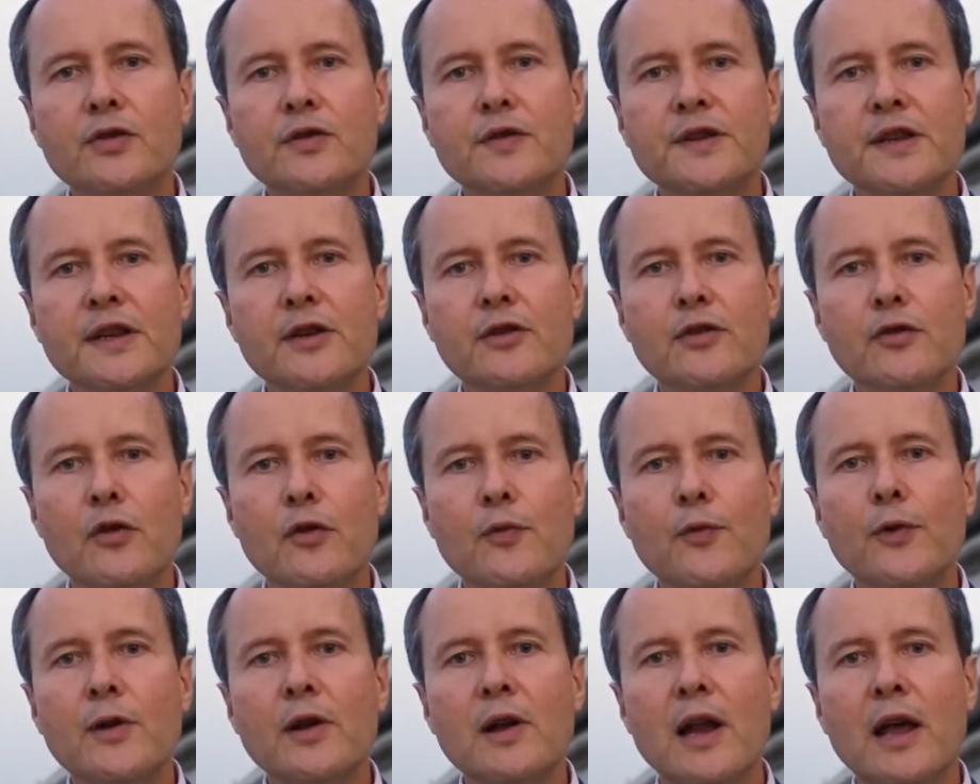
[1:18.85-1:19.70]
to the
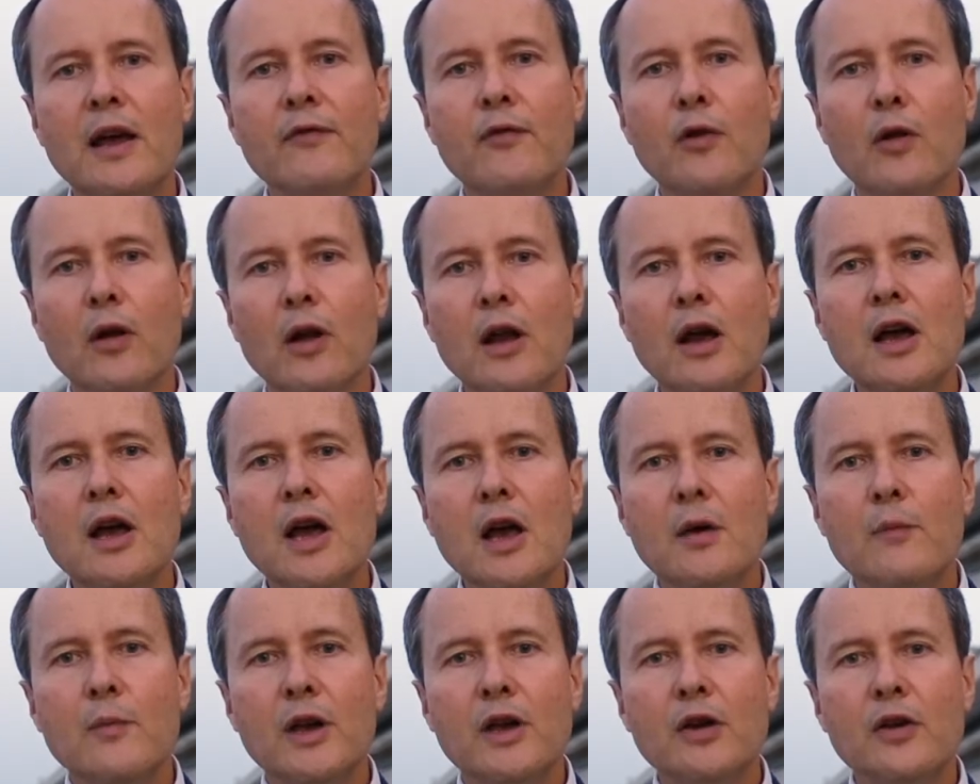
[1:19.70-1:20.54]
European level
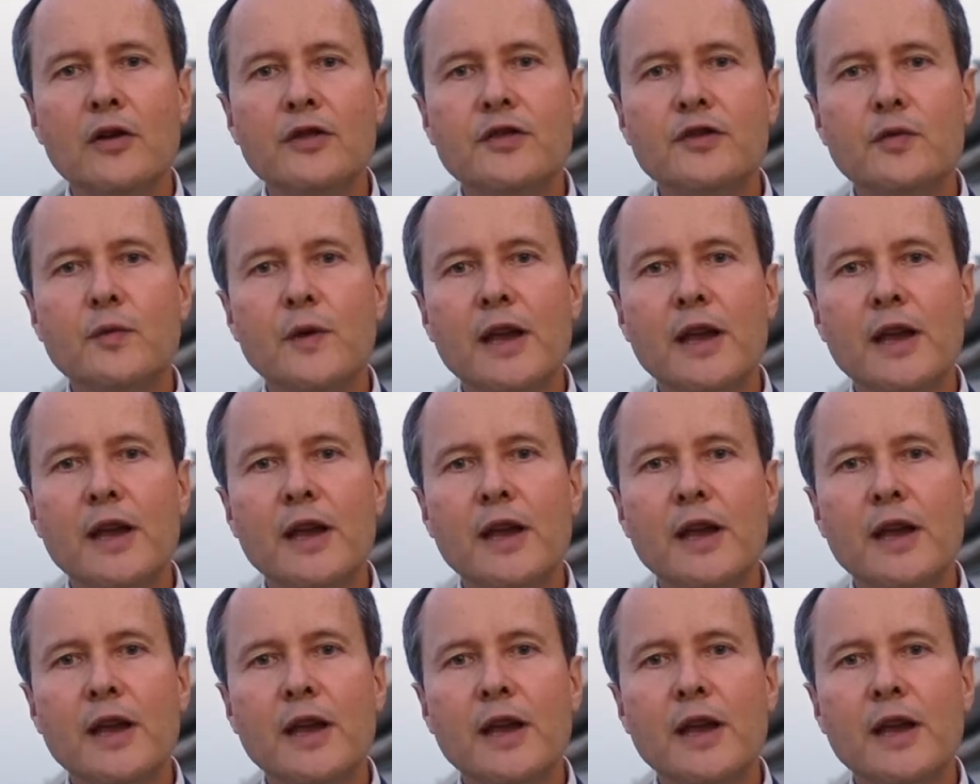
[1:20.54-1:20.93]
because